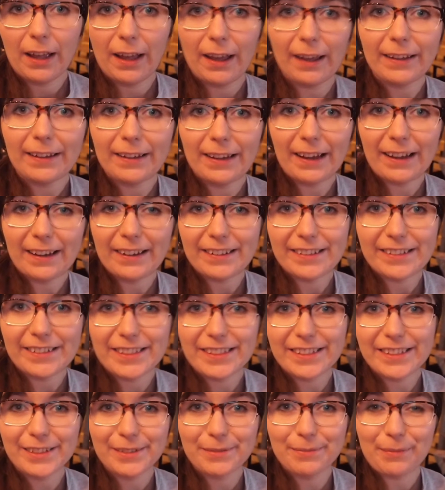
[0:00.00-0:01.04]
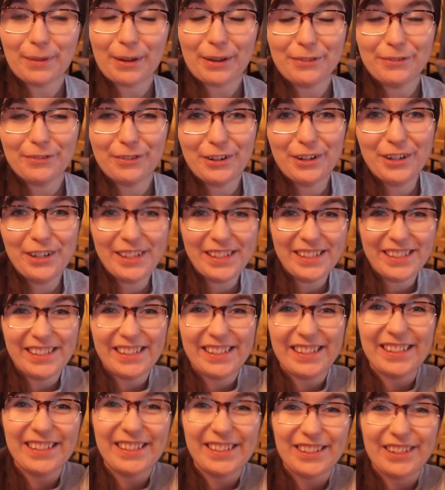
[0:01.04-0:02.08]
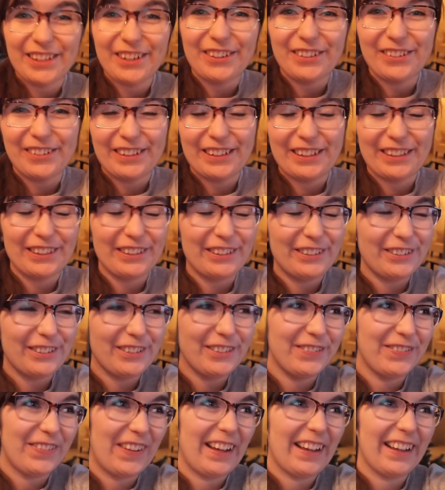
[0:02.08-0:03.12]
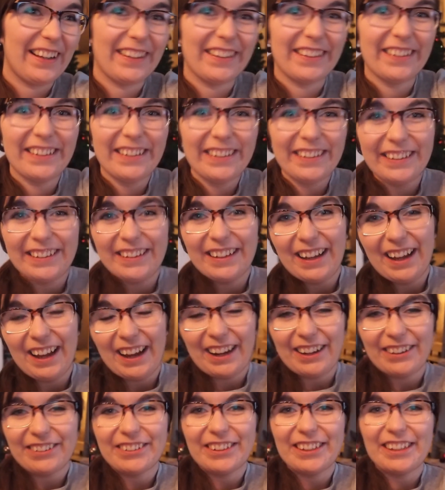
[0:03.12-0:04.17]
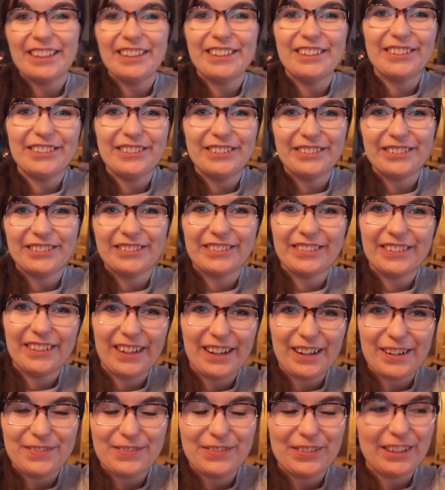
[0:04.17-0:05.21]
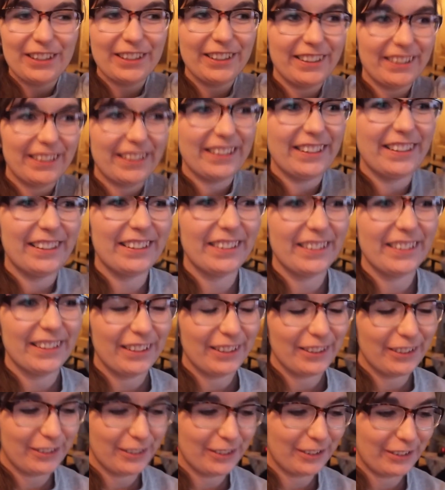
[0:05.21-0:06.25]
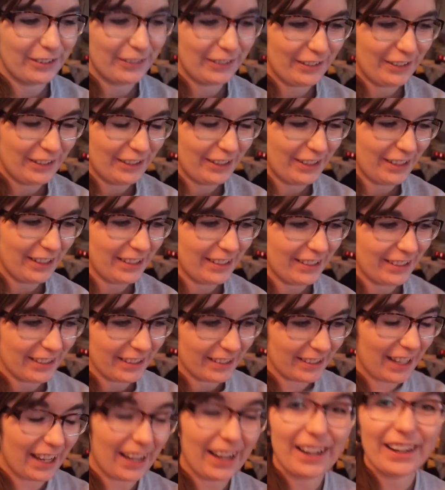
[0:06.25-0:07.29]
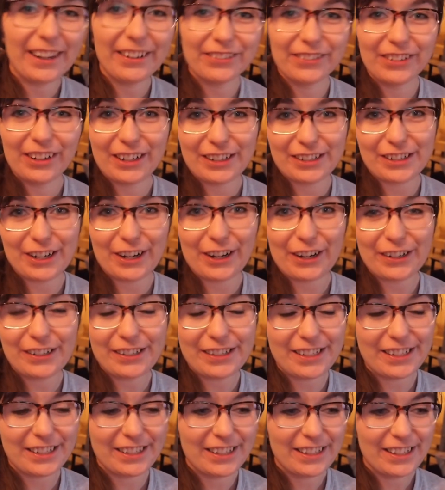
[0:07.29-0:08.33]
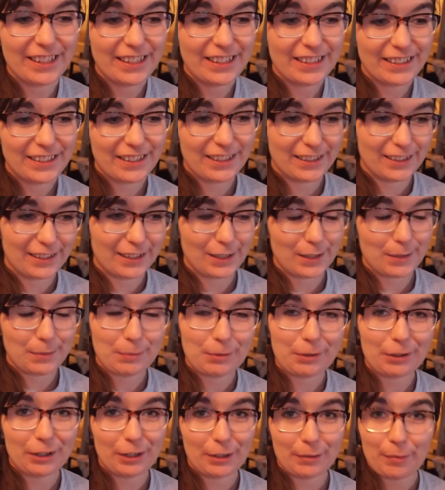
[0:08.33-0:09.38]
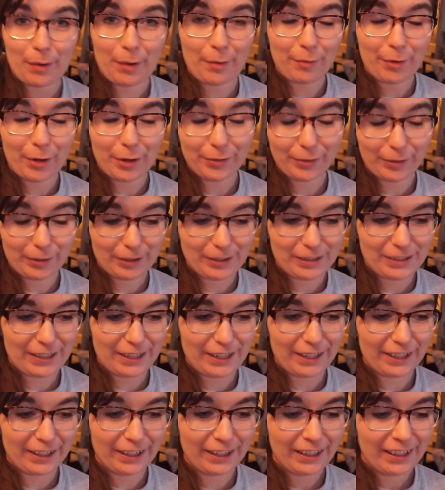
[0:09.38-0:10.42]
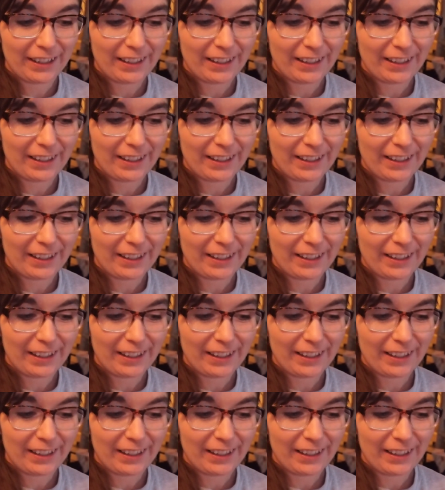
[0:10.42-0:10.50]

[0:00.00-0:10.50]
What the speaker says: Hi guys, my voice is going. Oh man, how are you? I'm good. Oh Jesus, I have not talked since this morning. My boyfriend is here